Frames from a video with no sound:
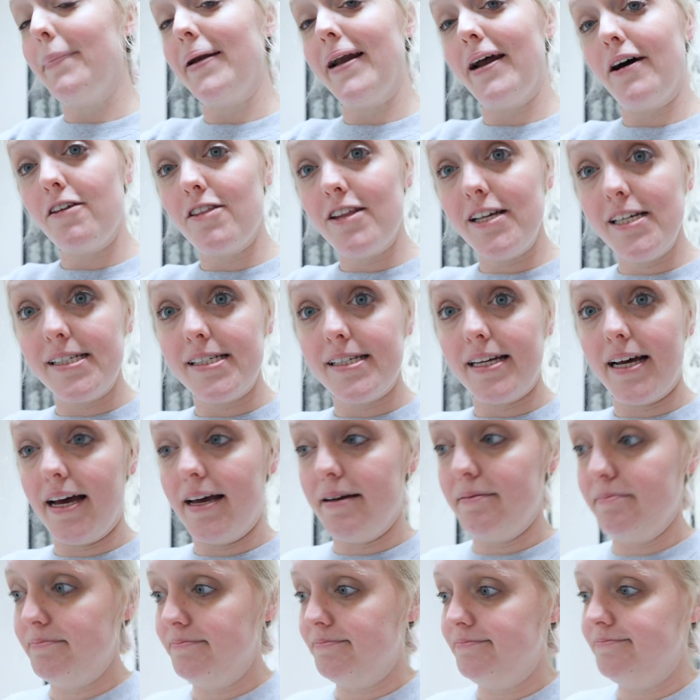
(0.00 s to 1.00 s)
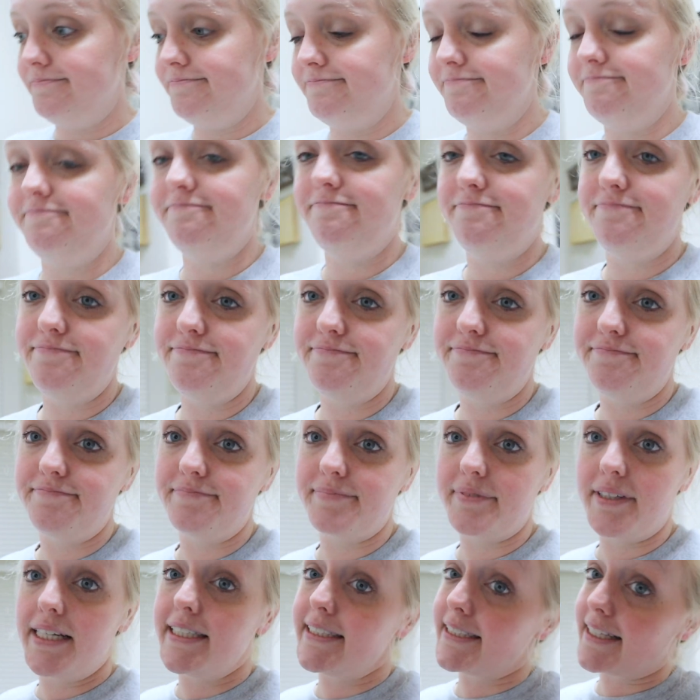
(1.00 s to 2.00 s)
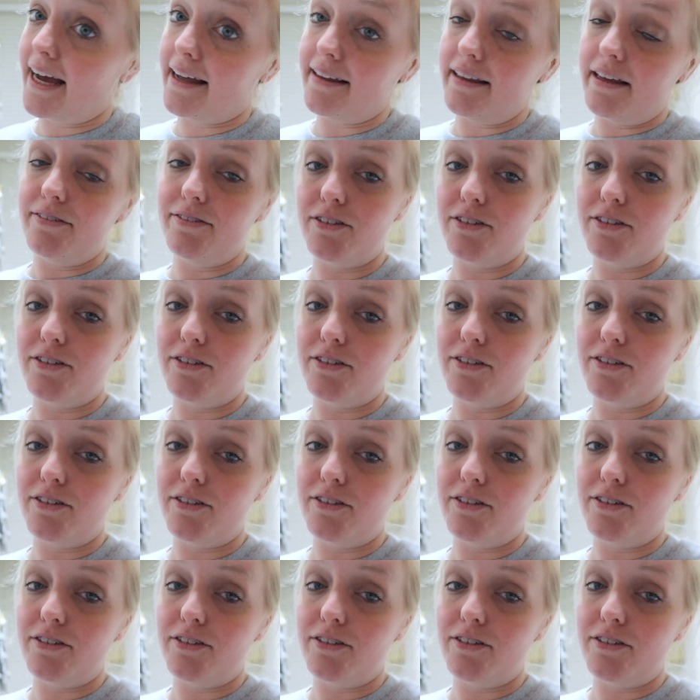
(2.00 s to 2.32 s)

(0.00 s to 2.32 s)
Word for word: But now this time, he's got